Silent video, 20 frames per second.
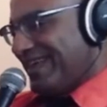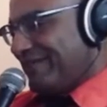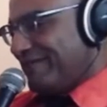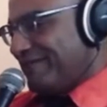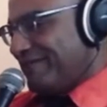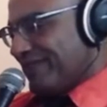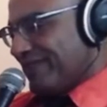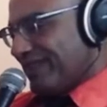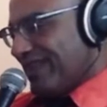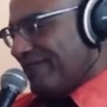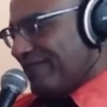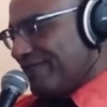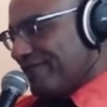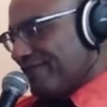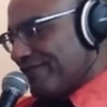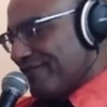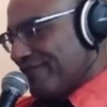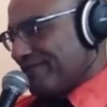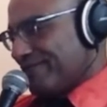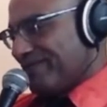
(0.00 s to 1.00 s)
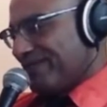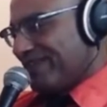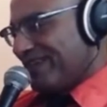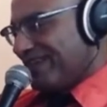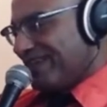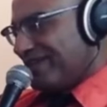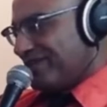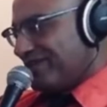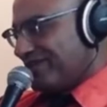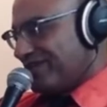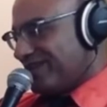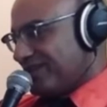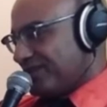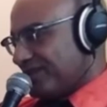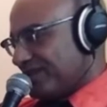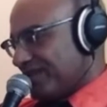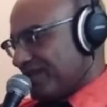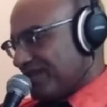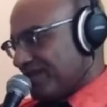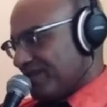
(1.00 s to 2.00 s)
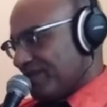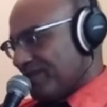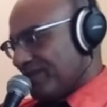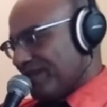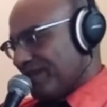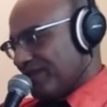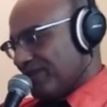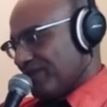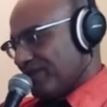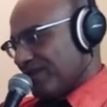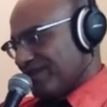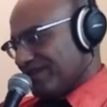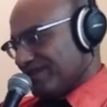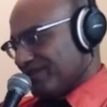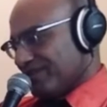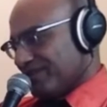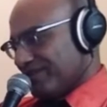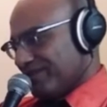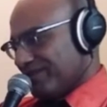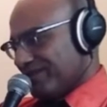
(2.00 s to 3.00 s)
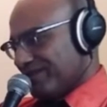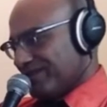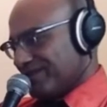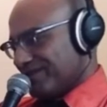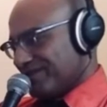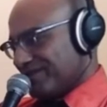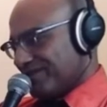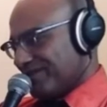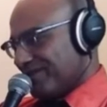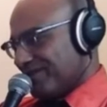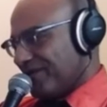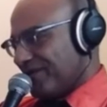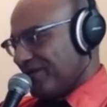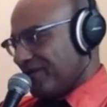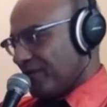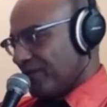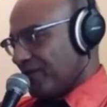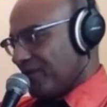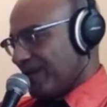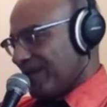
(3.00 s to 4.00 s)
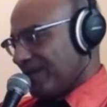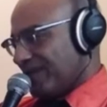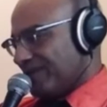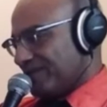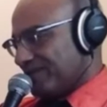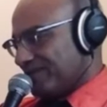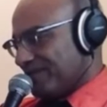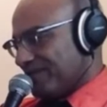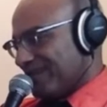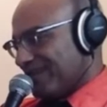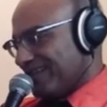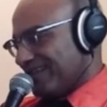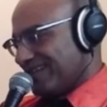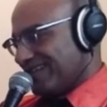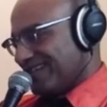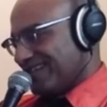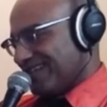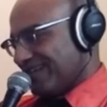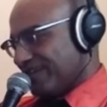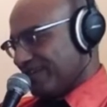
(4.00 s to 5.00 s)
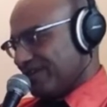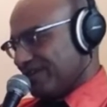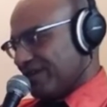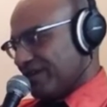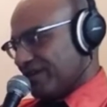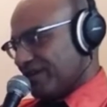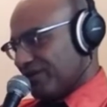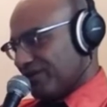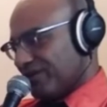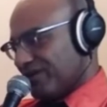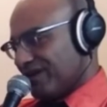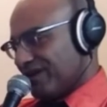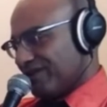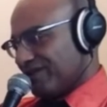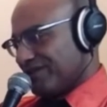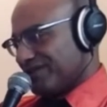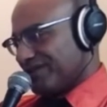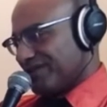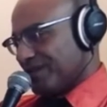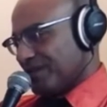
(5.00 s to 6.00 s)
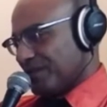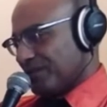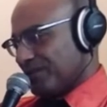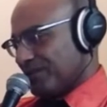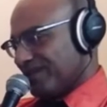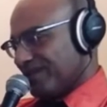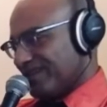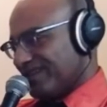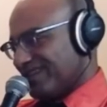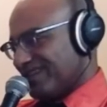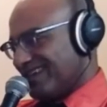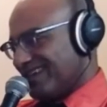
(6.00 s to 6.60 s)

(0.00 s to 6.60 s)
For the life of him, he couldn't understand what Ben wanted with the monster, or why he was spending his time in guttural conversation with it,